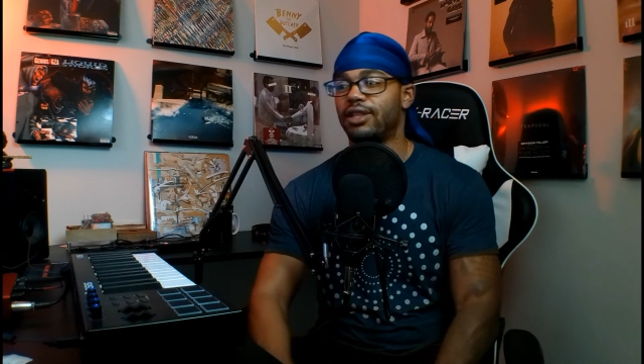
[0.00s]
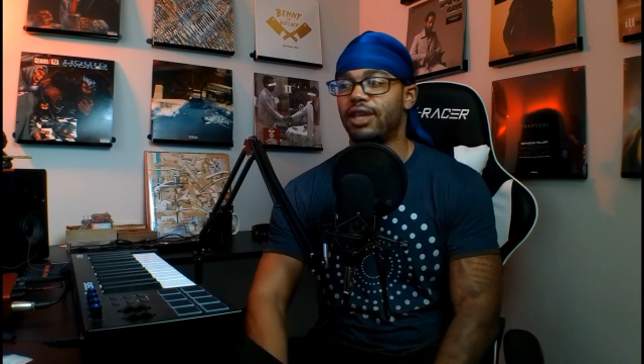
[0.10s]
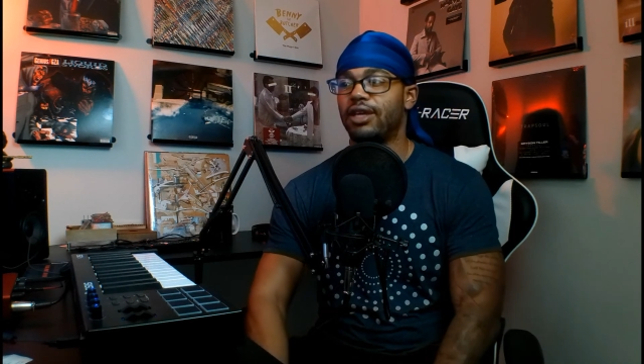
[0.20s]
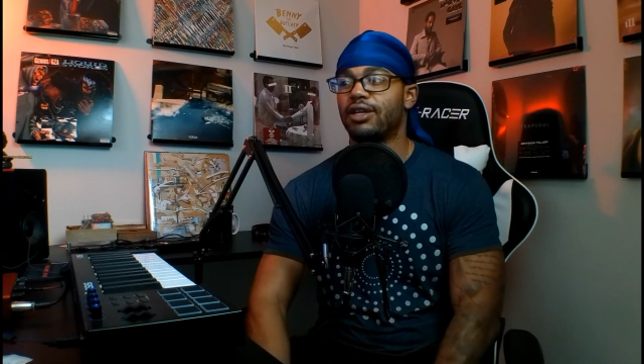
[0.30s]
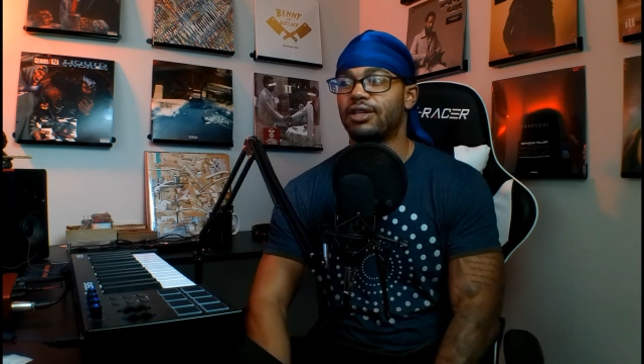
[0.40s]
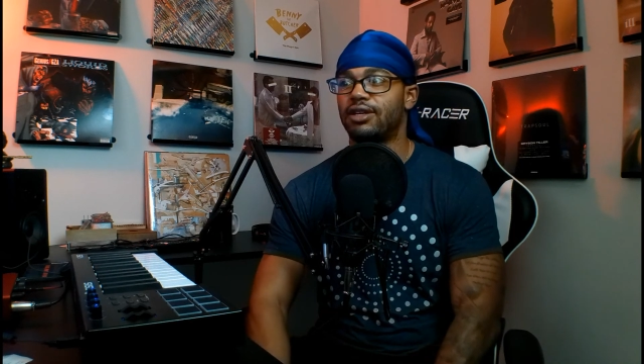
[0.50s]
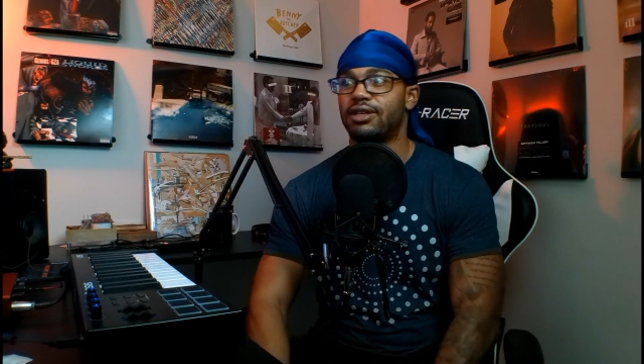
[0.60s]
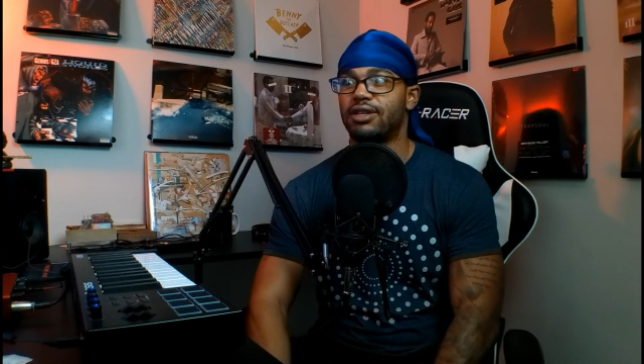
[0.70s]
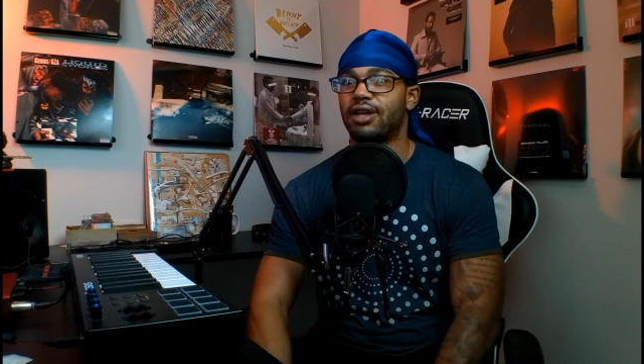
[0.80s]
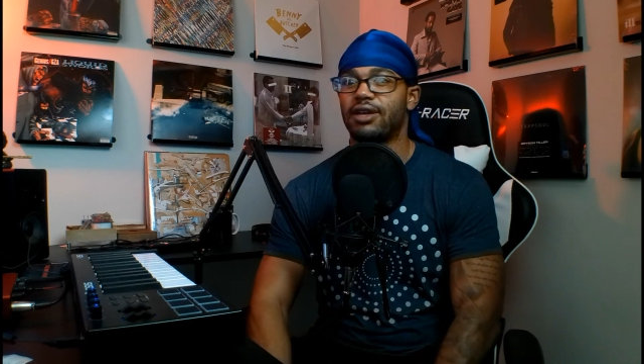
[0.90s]
they get
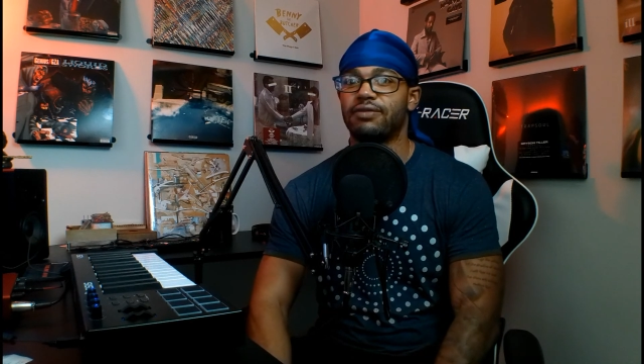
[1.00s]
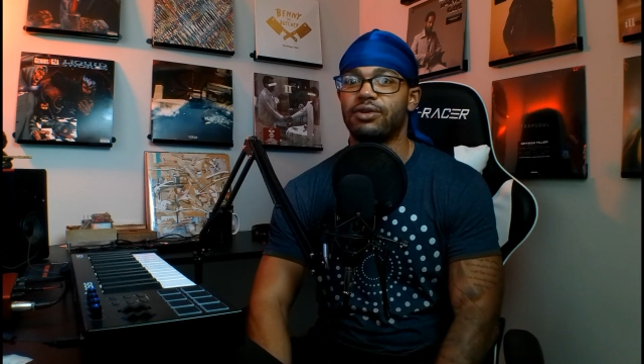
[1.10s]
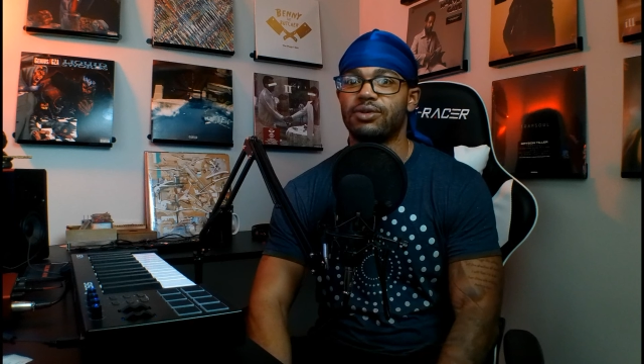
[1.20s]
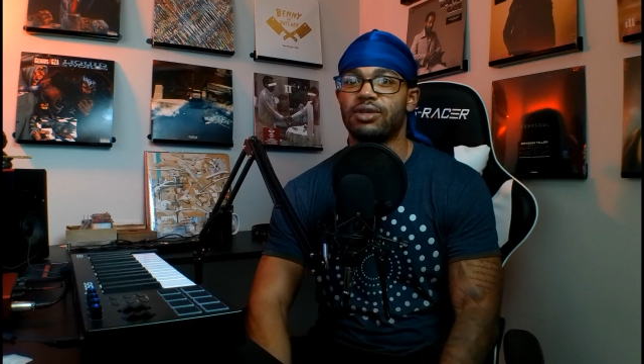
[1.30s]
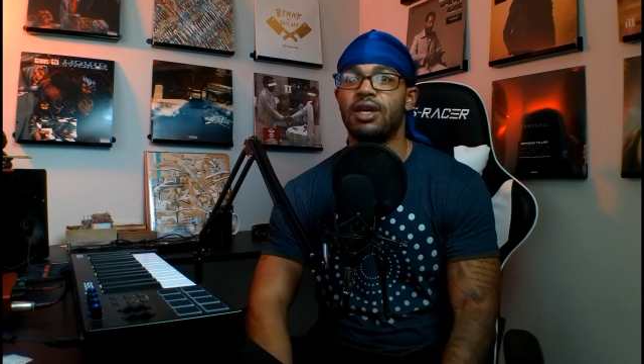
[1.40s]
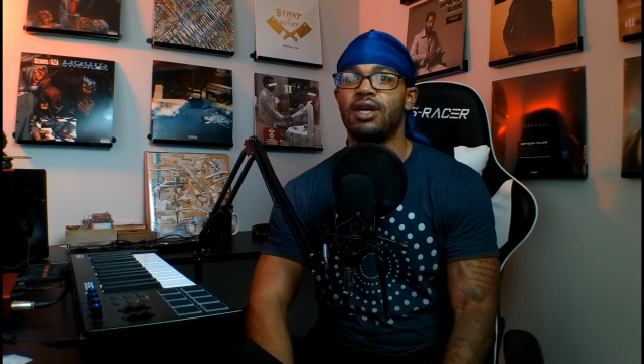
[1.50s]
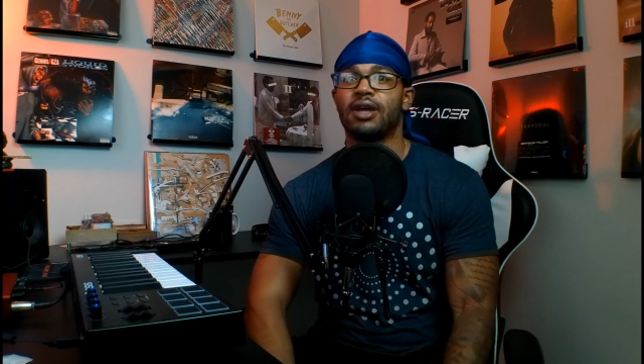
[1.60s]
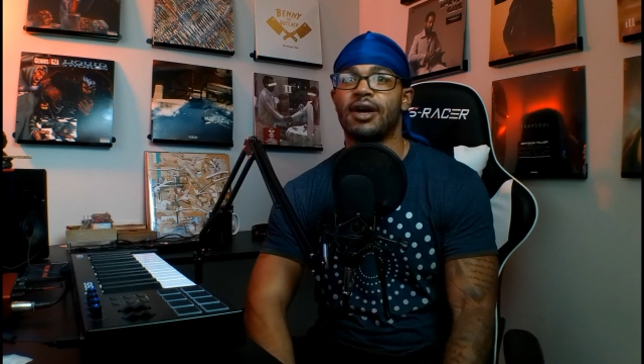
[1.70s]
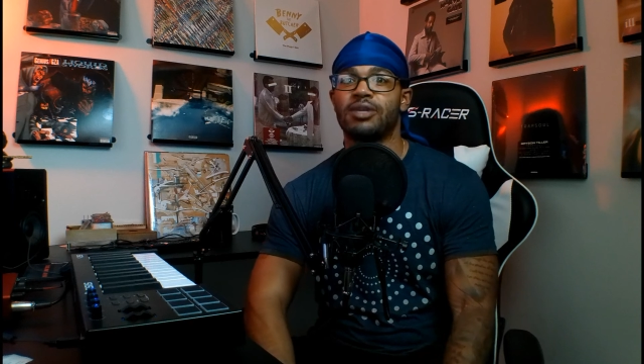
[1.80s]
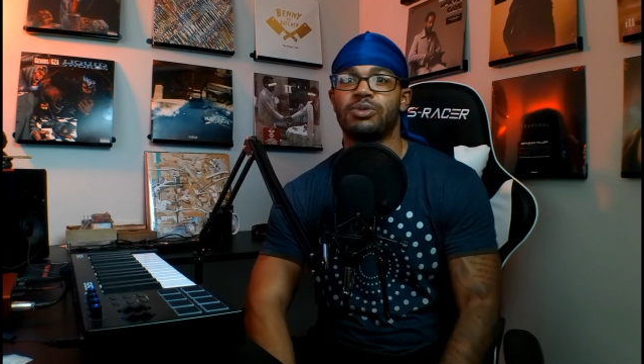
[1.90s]
on a lot of those
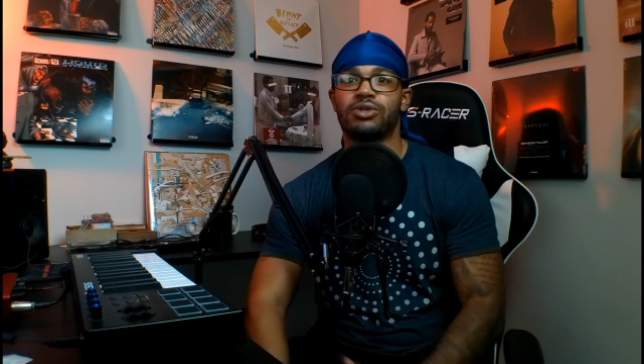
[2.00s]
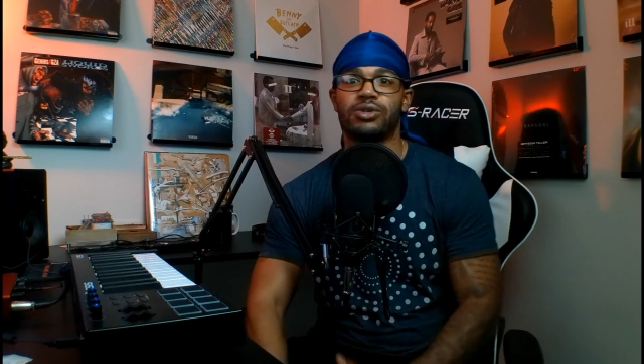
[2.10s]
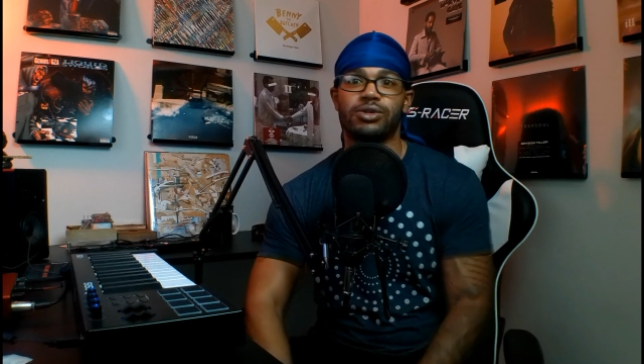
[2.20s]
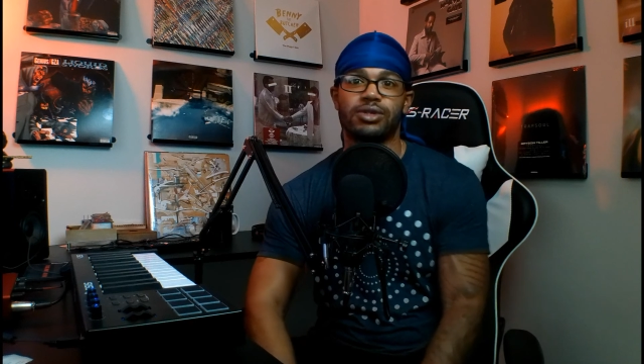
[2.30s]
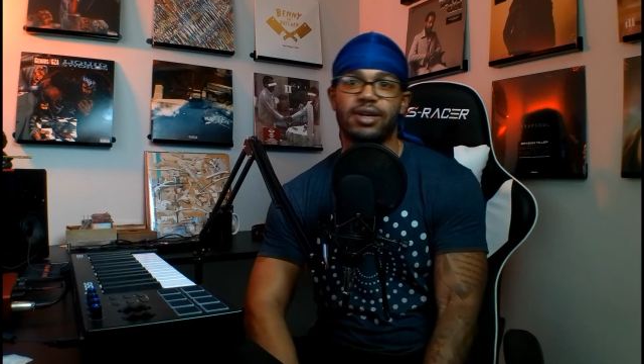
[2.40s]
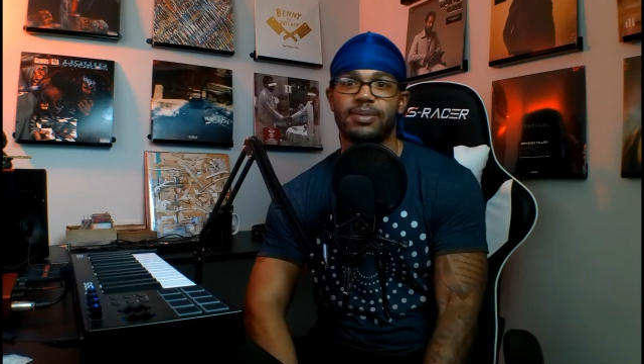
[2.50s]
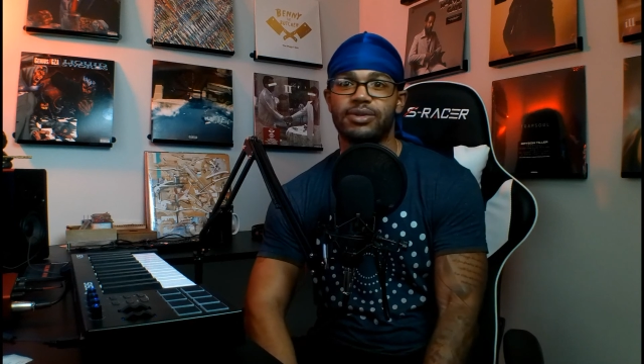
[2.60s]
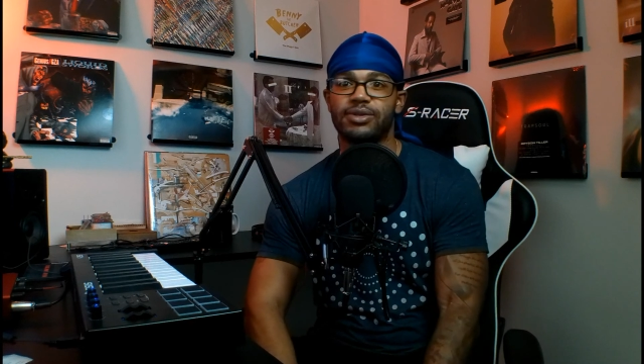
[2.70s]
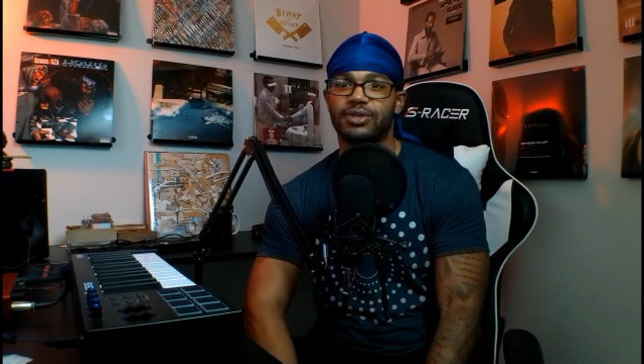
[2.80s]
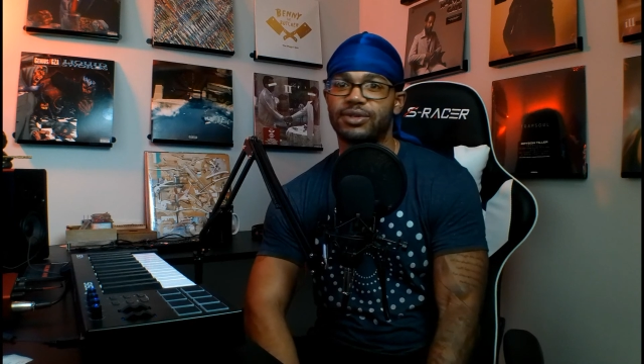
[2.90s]
gospel soul samples.